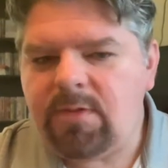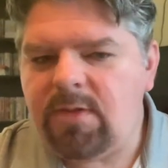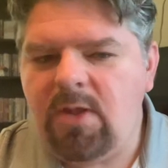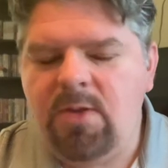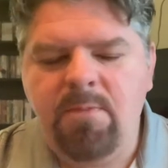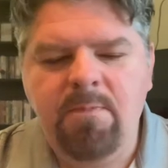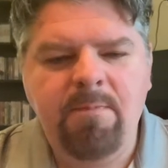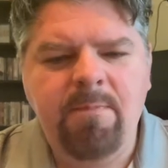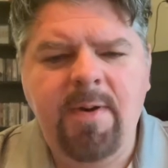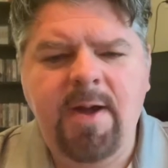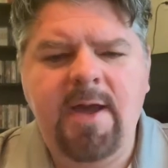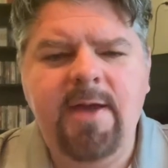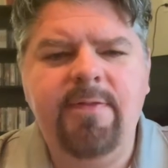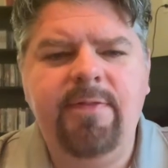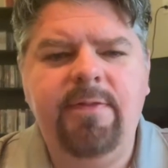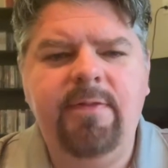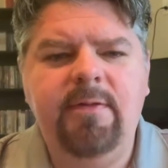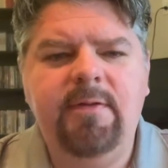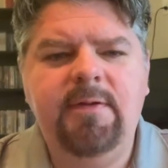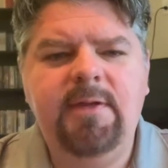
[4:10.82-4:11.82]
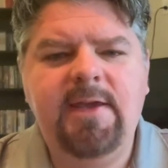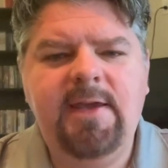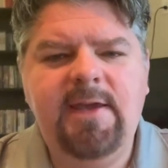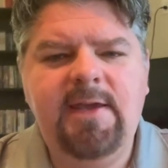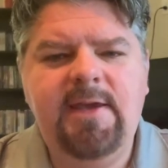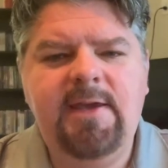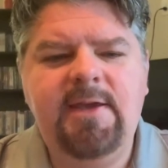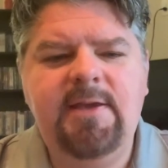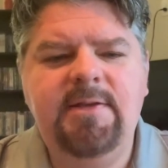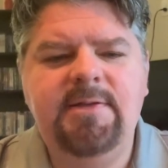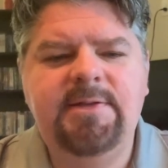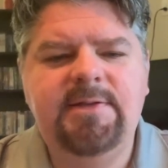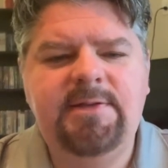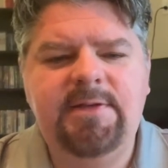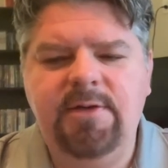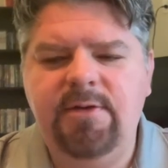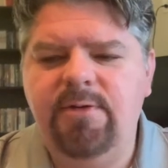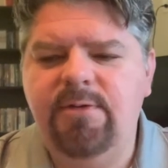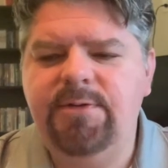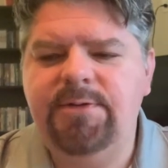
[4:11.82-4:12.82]
but he
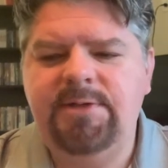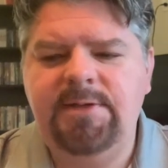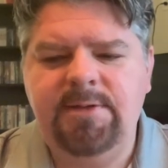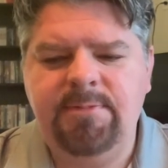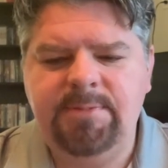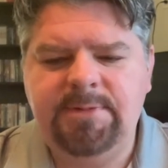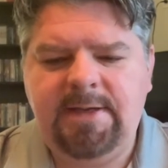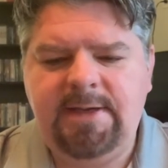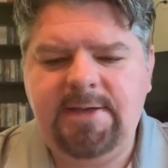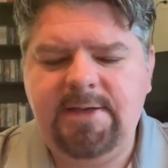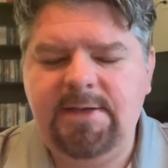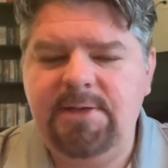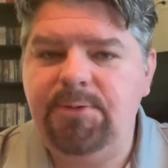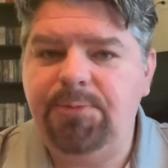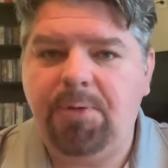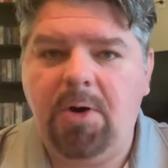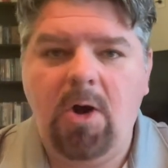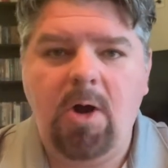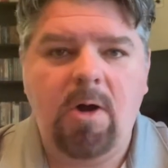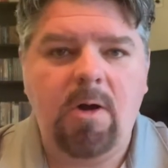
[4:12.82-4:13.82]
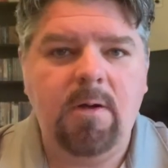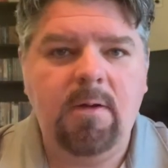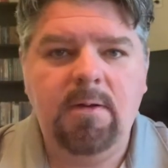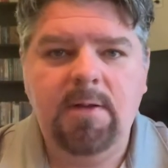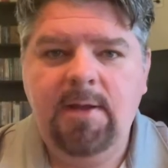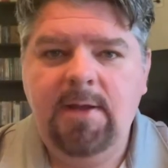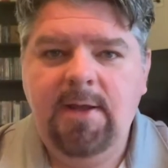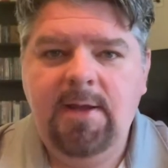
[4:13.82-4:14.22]
still seems like he's raw.